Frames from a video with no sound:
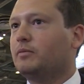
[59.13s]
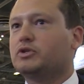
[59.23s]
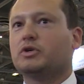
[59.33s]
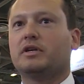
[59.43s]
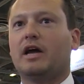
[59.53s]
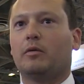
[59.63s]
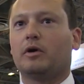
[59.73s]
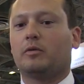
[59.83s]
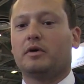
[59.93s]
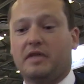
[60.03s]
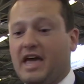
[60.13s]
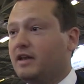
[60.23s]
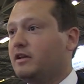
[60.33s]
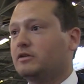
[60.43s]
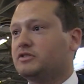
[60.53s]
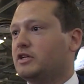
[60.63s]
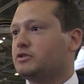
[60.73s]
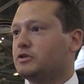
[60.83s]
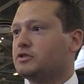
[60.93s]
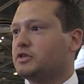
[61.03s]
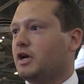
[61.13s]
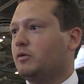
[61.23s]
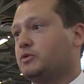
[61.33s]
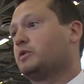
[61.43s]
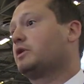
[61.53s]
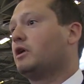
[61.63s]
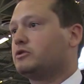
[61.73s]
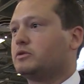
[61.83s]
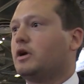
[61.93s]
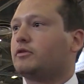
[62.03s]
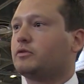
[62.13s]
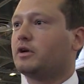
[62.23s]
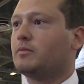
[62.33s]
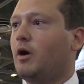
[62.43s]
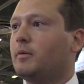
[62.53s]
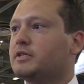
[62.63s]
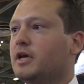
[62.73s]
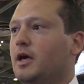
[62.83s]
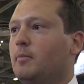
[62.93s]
which you can network with handheld sensors, which we can also talk through in a moment,